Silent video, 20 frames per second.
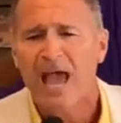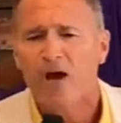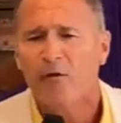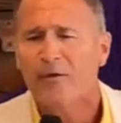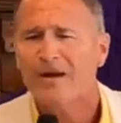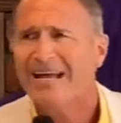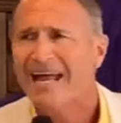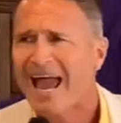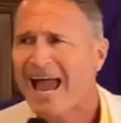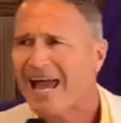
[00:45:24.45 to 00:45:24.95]

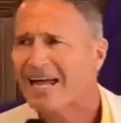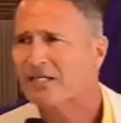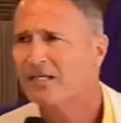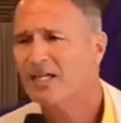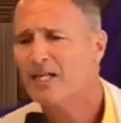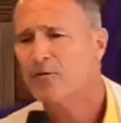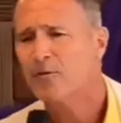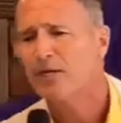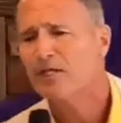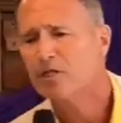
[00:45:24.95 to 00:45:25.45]
We
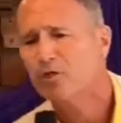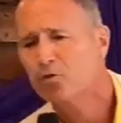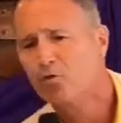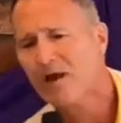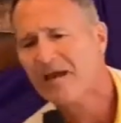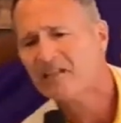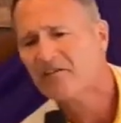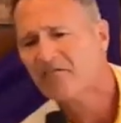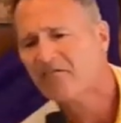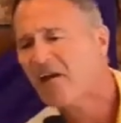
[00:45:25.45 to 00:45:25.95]
handle it with
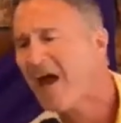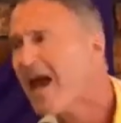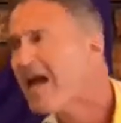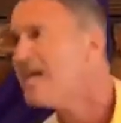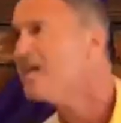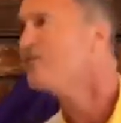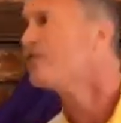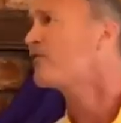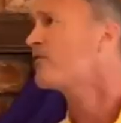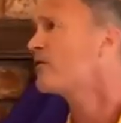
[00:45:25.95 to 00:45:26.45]
great
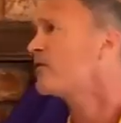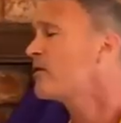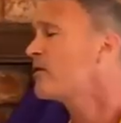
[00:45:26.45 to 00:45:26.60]
faith.